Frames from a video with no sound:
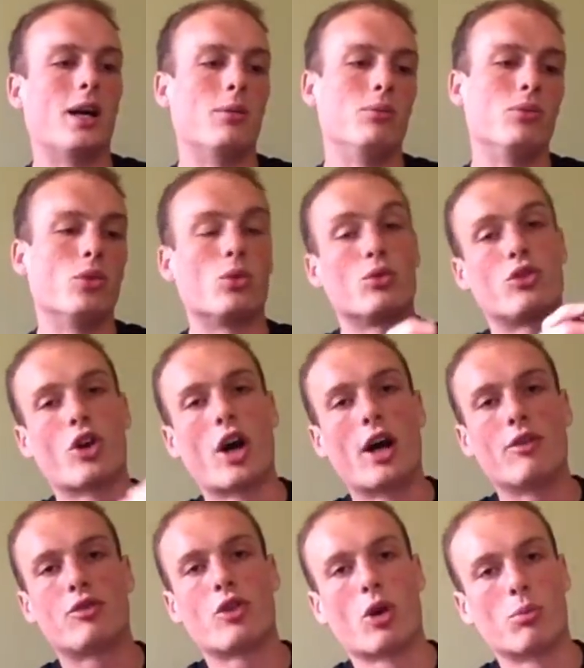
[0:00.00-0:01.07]
um, or
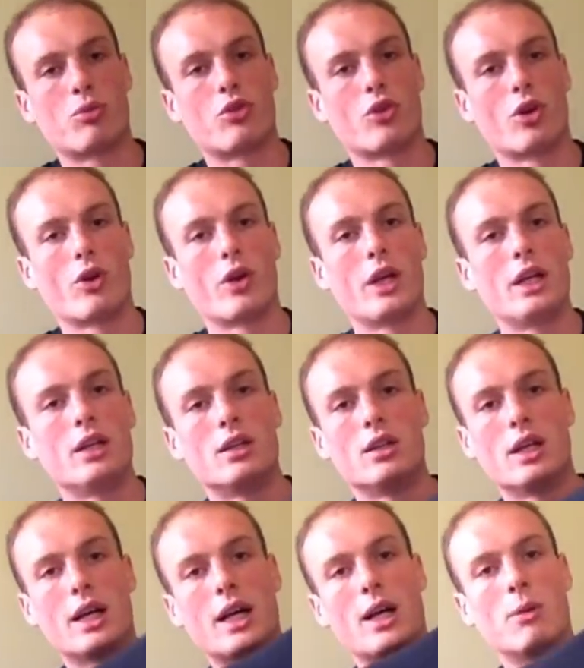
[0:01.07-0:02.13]
dive top, sorry,
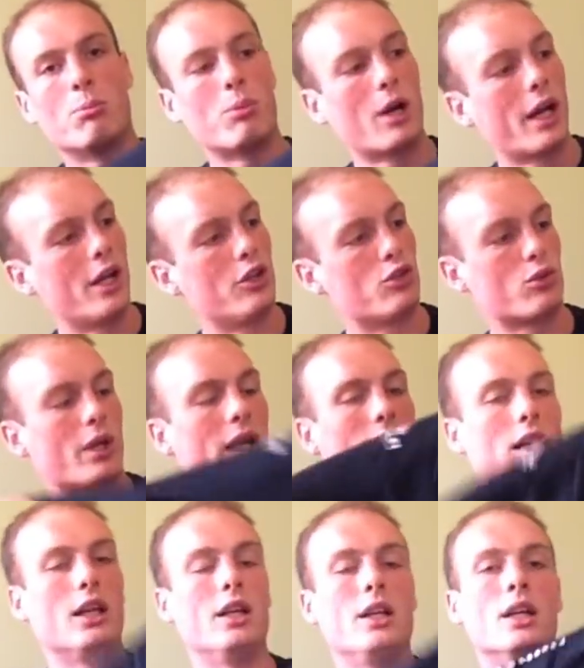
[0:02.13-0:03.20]
um, by
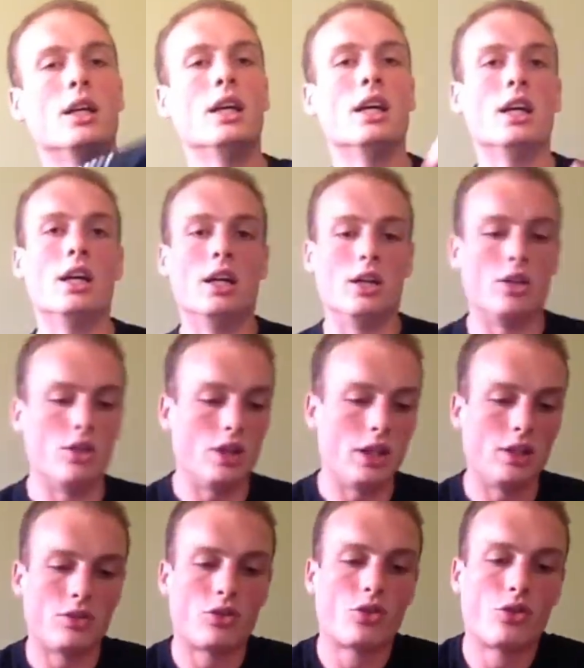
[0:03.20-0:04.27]
Adrenaline.
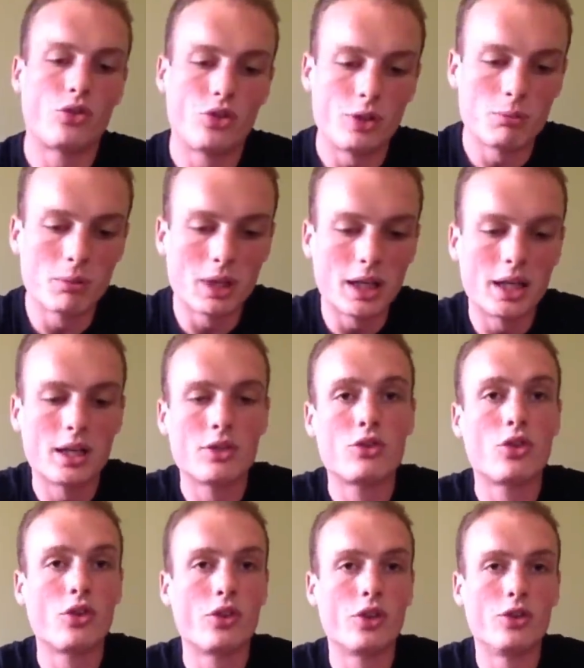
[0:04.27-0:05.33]
It's similar
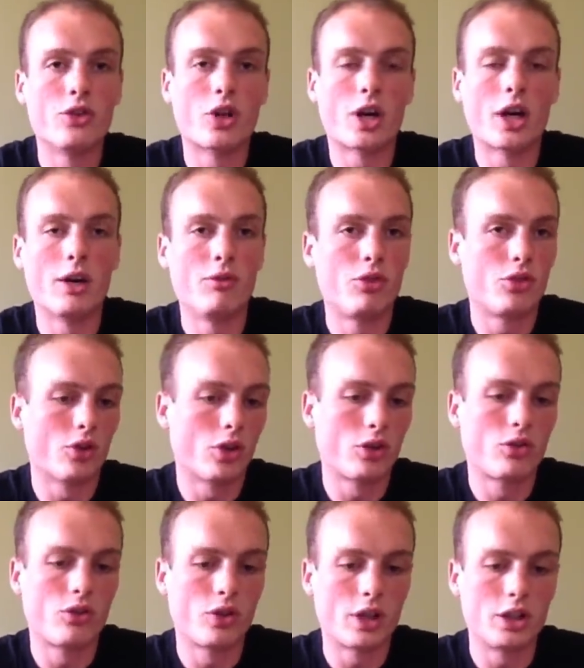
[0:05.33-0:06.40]
to the dive
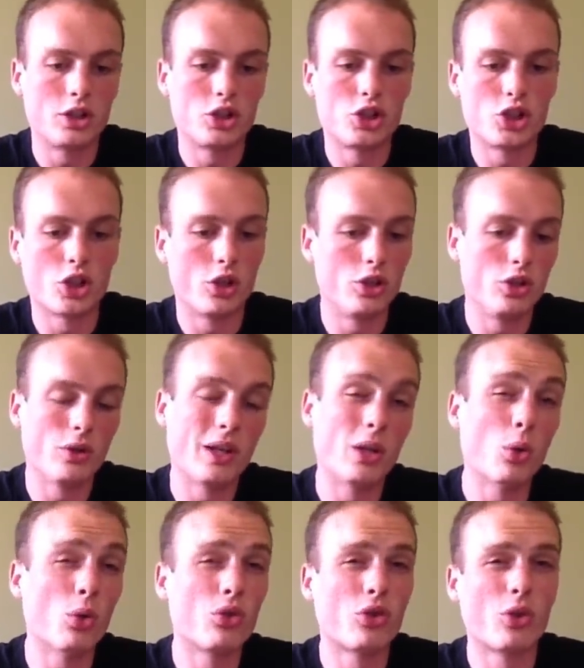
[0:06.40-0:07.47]
socks that I just showed you
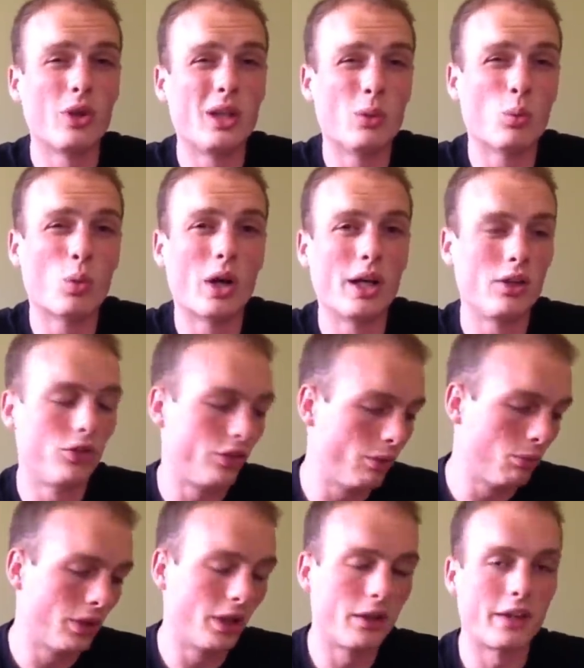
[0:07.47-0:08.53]
and also in ways
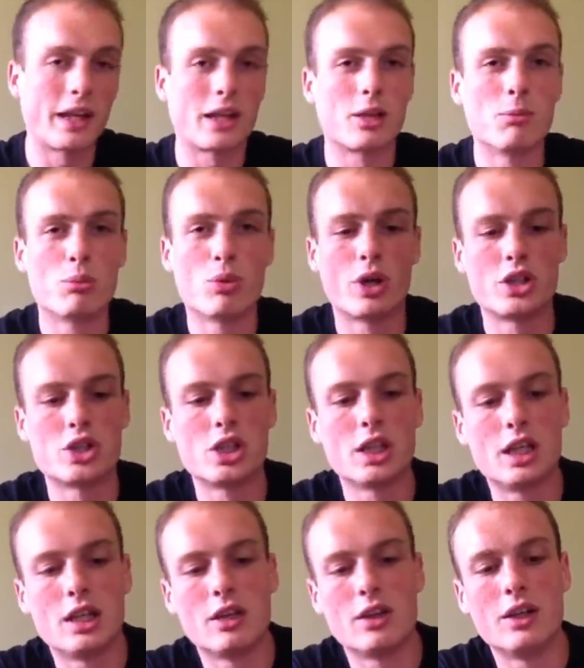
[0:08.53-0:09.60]
similar to that compression
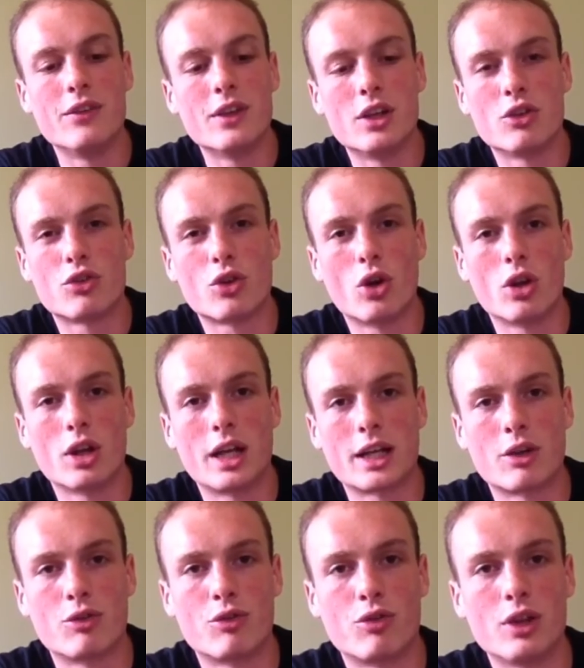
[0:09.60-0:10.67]
gear in that it's got
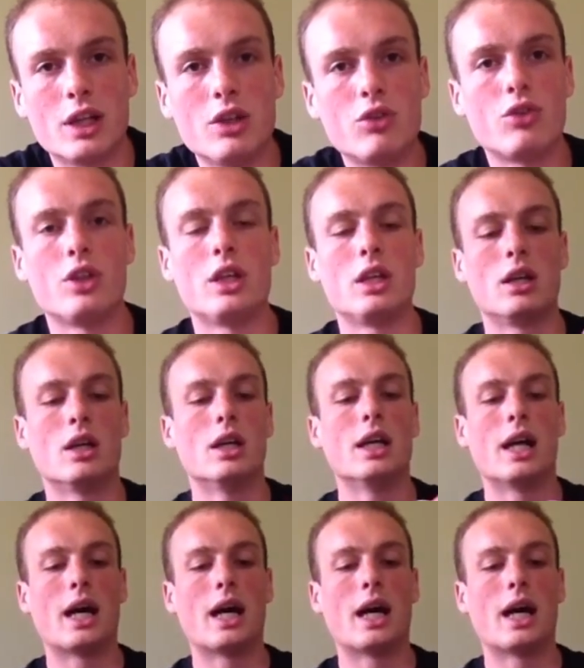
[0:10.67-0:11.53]
like a fleecy